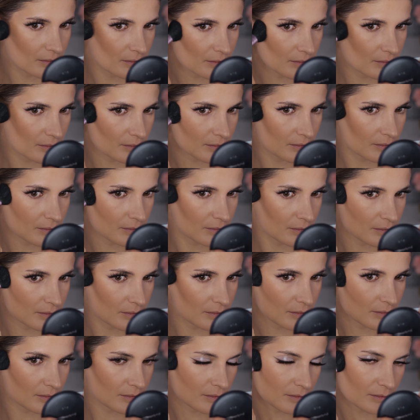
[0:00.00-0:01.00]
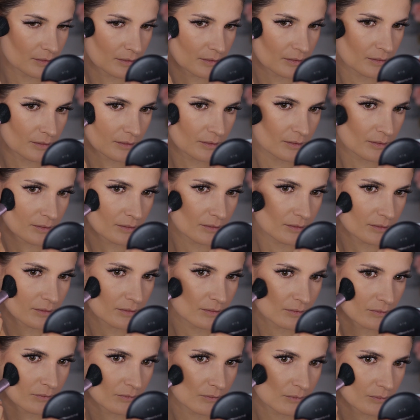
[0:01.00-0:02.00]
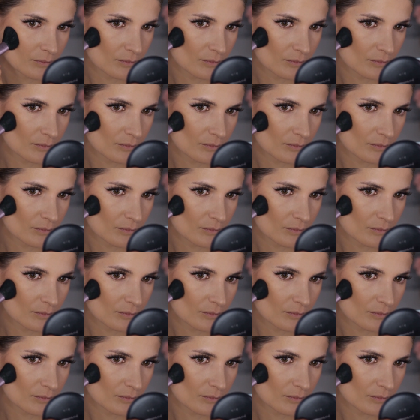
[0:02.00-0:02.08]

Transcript: not on top of it like the bronzer,